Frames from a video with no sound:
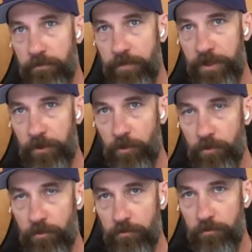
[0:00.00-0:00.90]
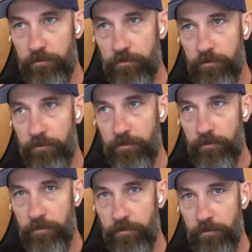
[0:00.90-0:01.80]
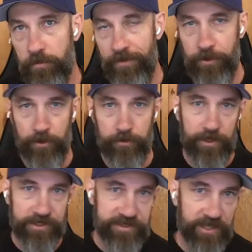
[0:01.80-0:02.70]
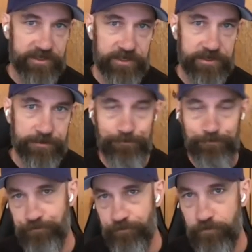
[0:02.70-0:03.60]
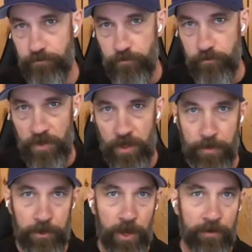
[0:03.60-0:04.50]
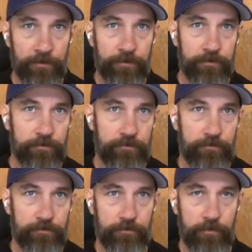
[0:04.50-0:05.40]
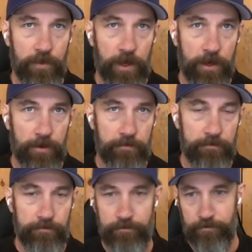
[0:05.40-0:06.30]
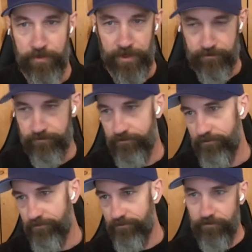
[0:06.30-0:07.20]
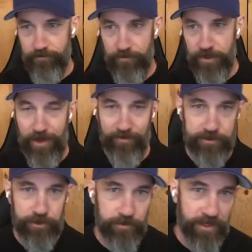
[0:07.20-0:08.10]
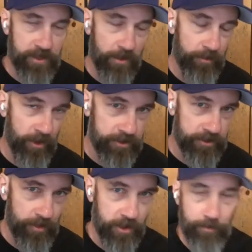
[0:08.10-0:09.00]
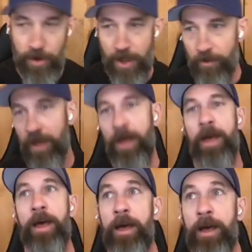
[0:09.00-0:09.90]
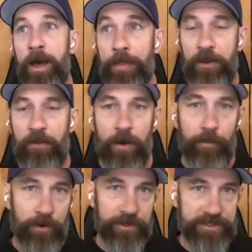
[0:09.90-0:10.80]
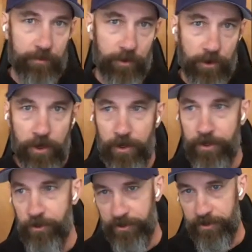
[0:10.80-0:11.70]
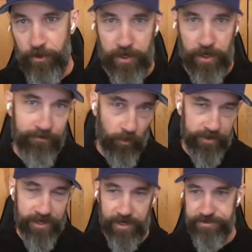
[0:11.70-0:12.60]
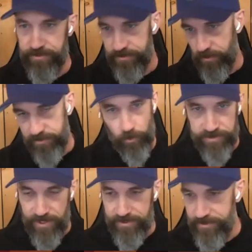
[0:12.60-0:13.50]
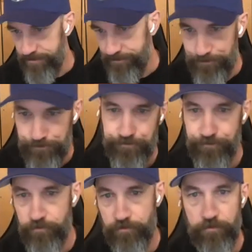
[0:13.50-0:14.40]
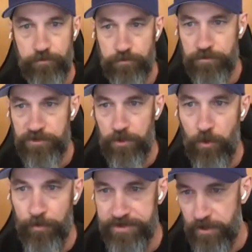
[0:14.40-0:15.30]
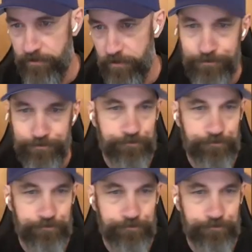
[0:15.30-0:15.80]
you have your extensions, and then you have October, September and October come around, then November and December, you're gearing up for tax season. So it's always tax season. So hope that's helpful.